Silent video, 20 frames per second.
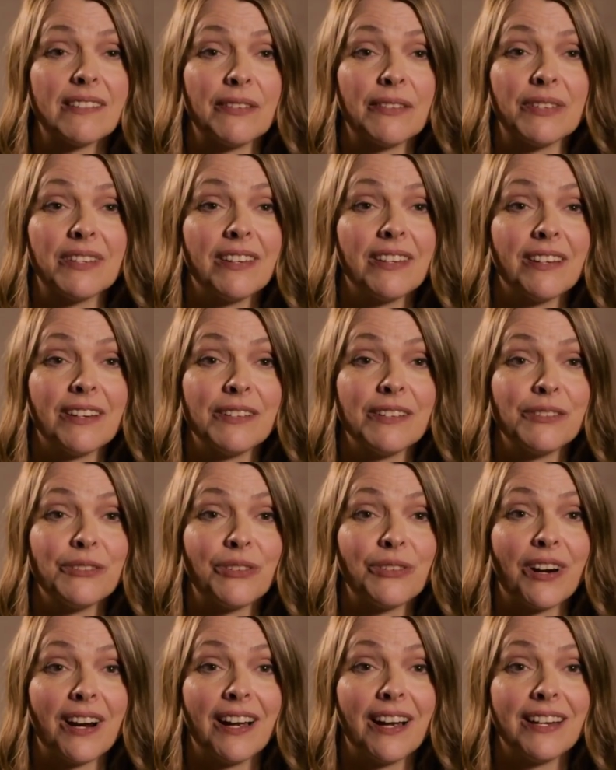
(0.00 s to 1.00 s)
takes everything in his
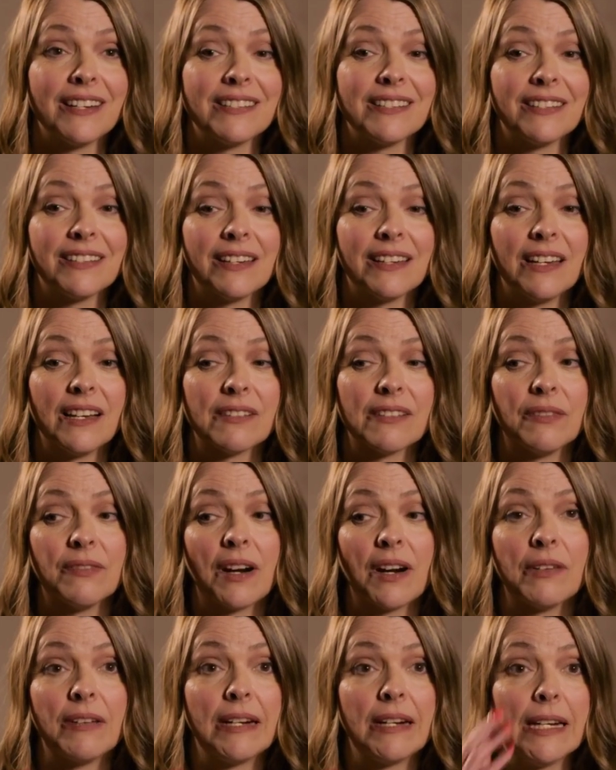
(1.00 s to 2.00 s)
stride, and he has a
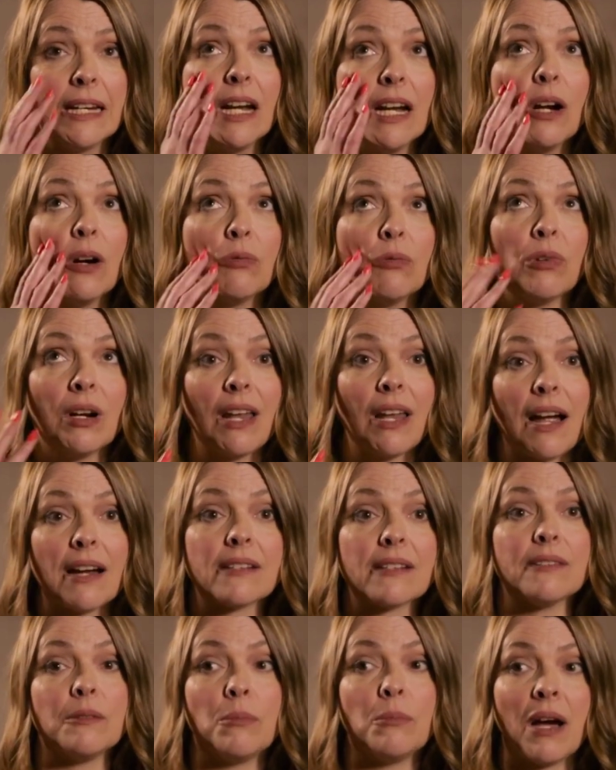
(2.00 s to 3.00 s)
very
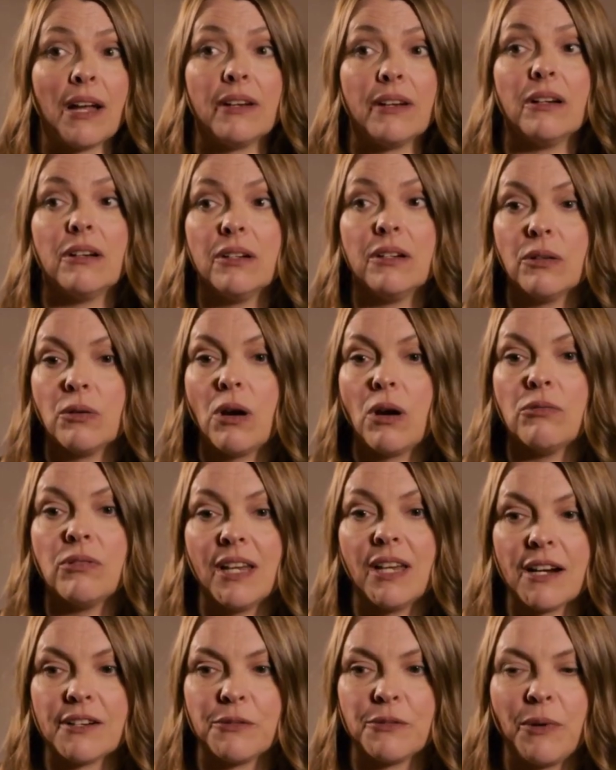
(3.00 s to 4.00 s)
relaxed manner and a
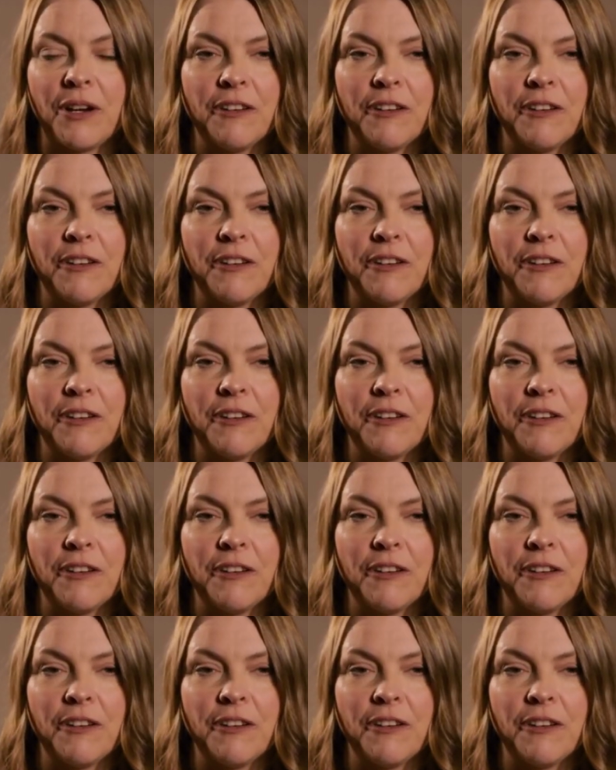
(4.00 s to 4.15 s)
relaxed